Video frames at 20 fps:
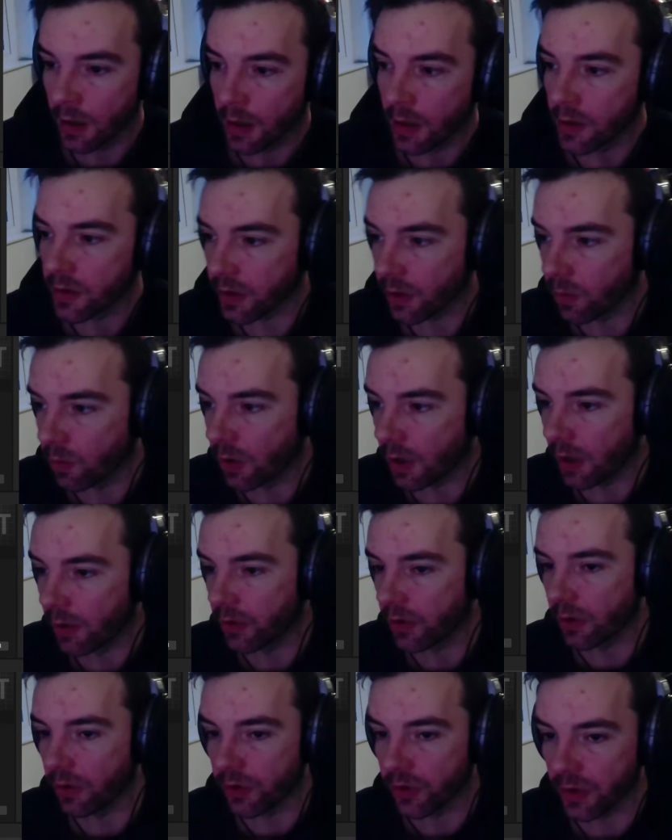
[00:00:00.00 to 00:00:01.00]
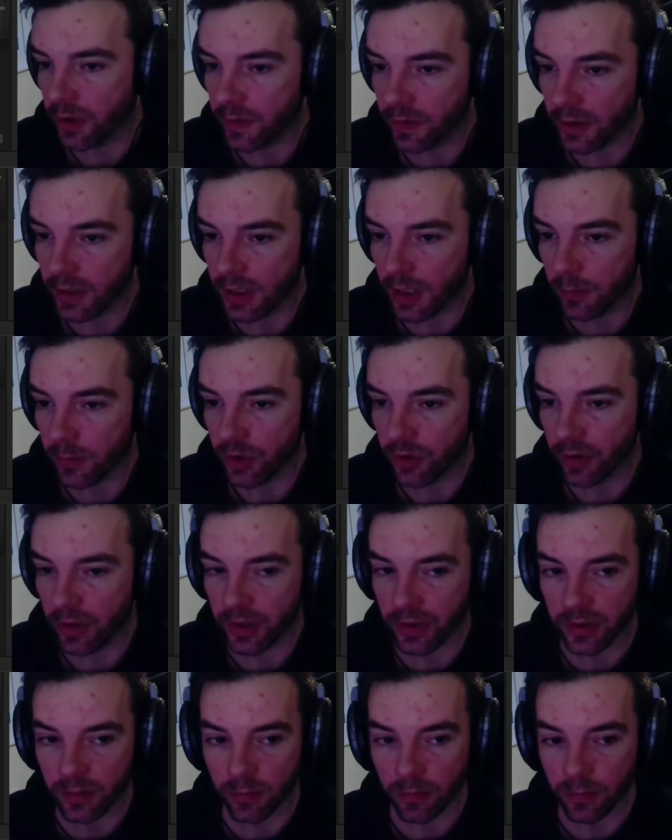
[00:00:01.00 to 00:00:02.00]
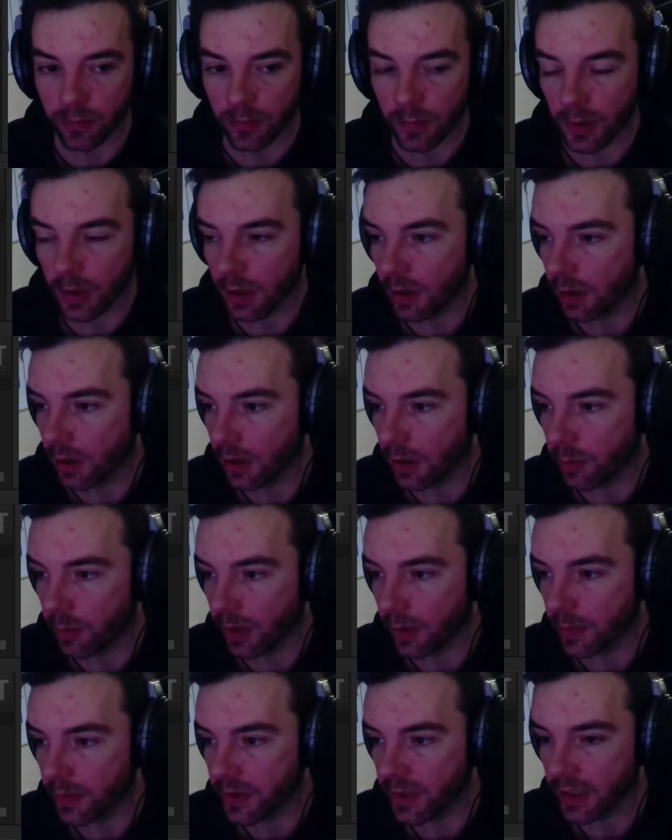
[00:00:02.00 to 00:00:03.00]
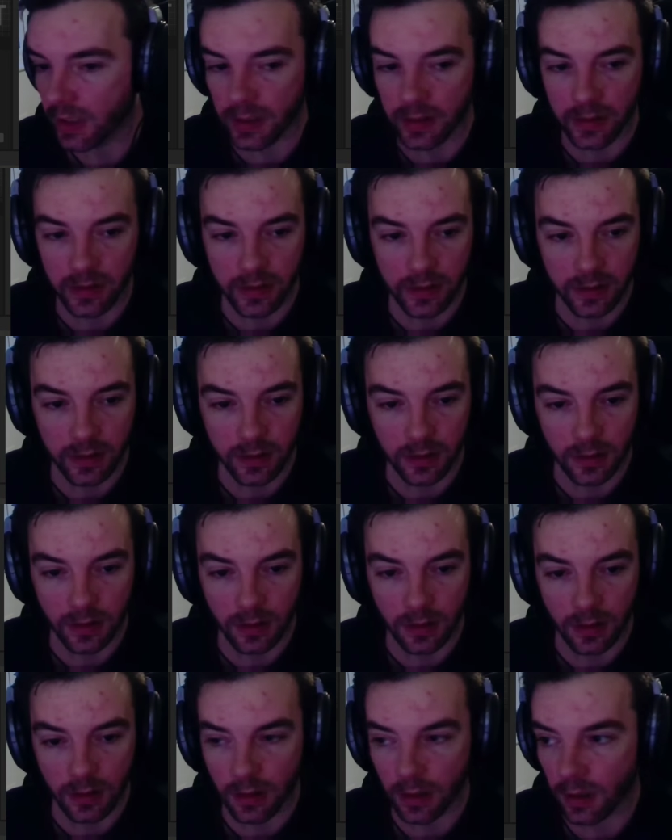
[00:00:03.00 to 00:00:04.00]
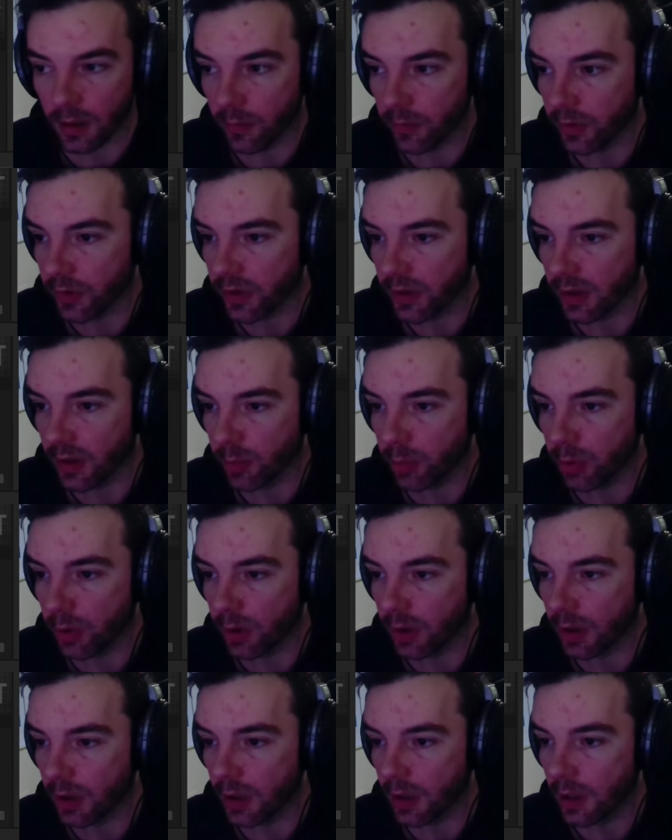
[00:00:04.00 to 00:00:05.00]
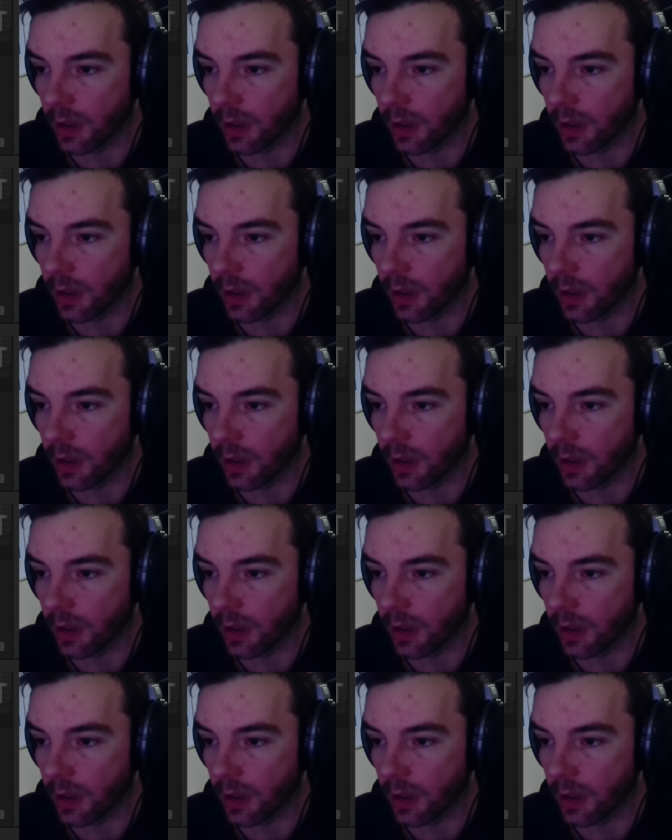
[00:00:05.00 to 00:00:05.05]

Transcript: So what I'll do, just for demonstration purposes, I'm just going to put